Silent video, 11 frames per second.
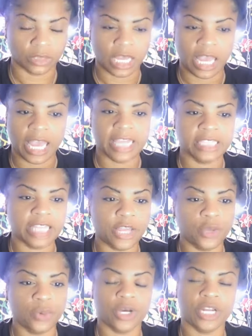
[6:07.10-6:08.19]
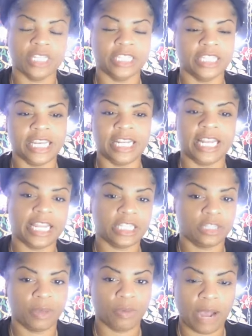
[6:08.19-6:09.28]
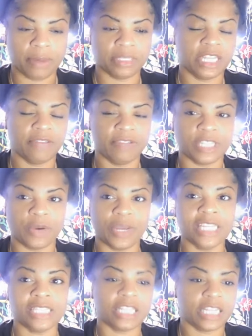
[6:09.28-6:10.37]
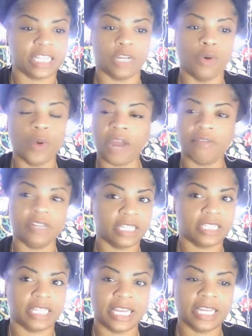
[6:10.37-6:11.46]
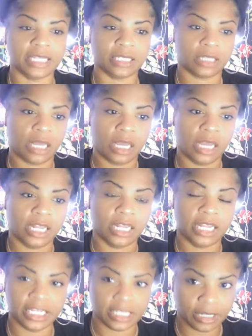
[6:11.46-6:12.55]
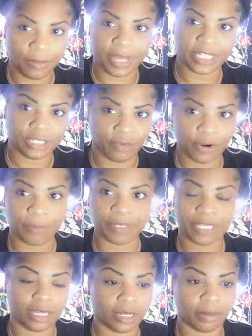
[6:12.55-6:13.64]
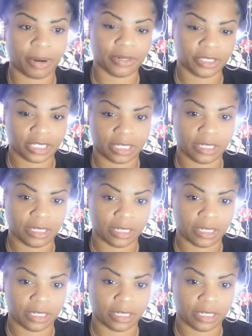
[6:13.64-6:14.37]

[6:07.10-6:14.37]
He said you could have did that to me while I was living. So he's whoever this is. This is a message for a particular person.